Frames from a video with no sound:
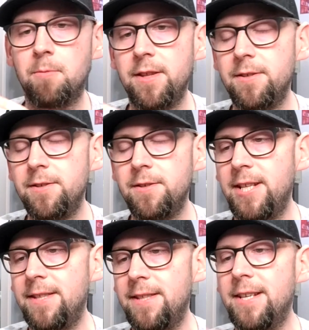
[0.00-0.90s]
Brothers
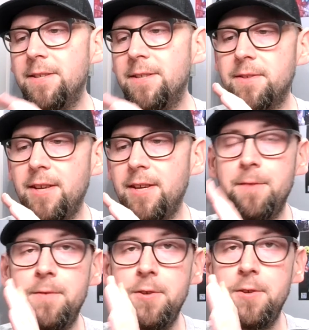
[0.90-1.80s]
did this, and
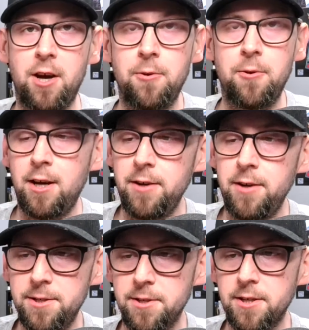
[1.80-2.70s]
if you don't know,
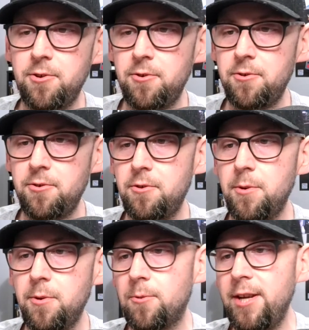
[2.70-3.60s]
here's a
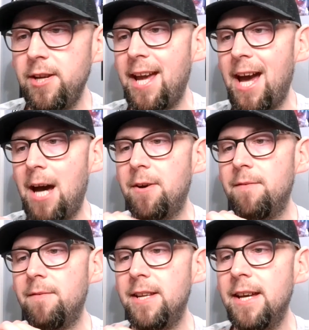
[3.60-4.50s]
quick recap
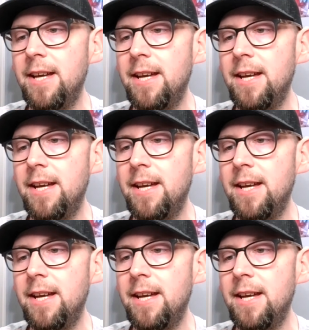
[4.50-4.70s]
of it.